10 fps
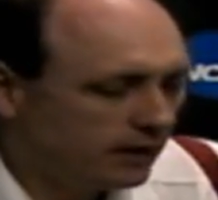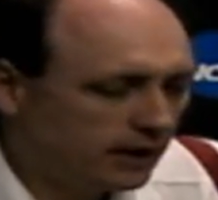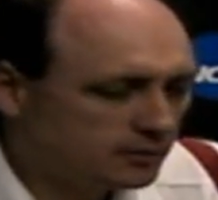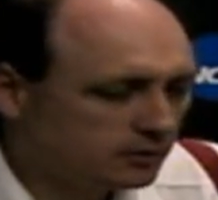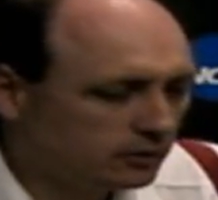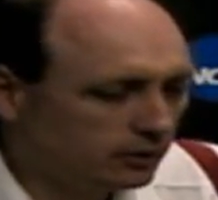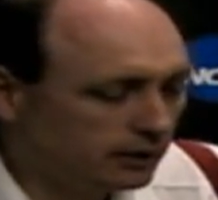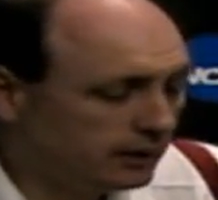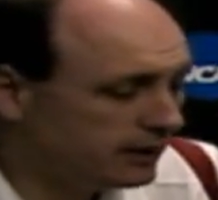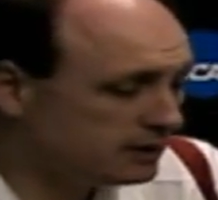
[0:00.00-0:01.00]
Absolutely,
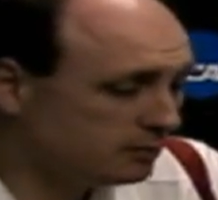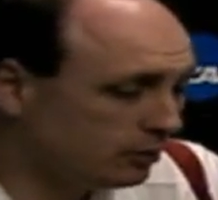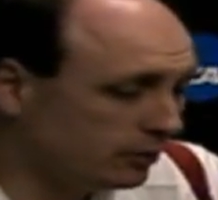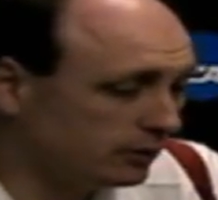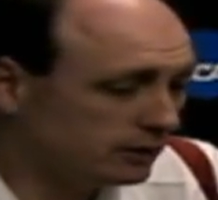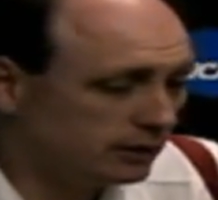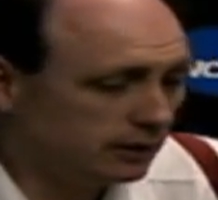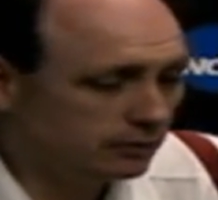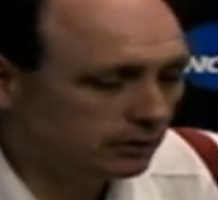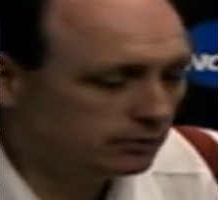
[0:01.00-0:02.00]
and that's important.
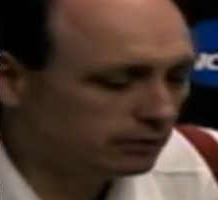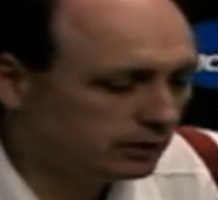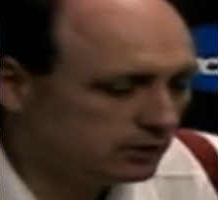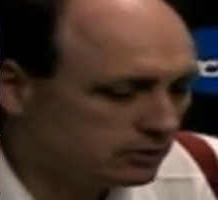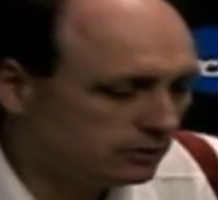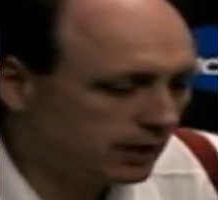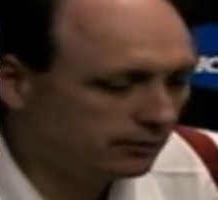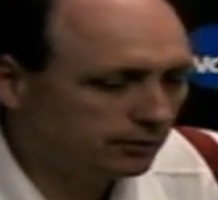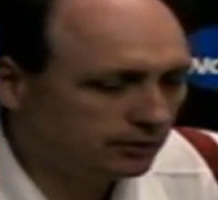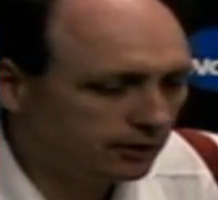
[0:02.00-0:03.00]
And we really strive
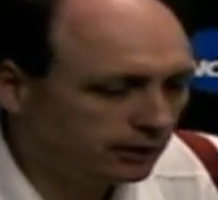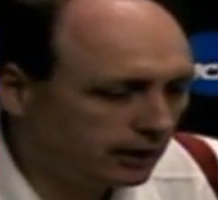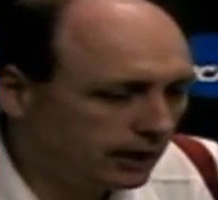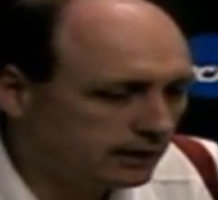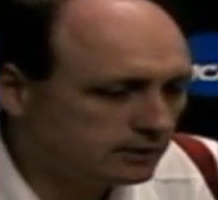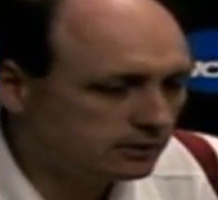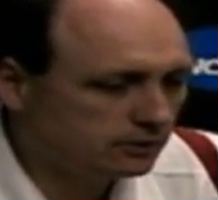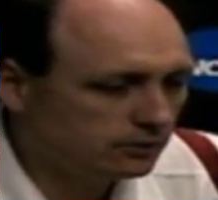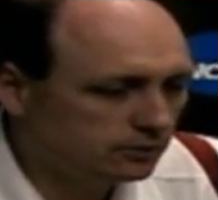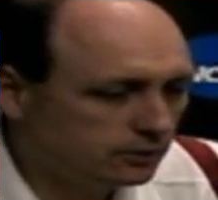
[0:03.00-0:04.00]
with our guys
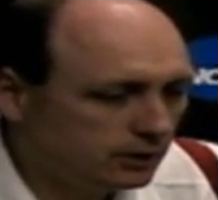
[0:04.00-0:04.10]
to